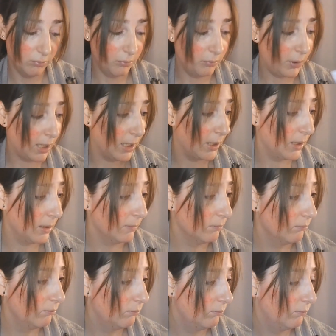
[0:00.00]
buy
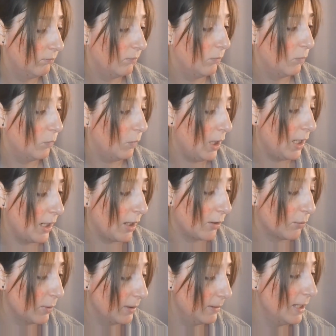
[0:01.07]
another
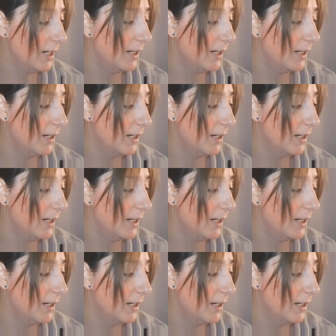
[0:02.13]
one.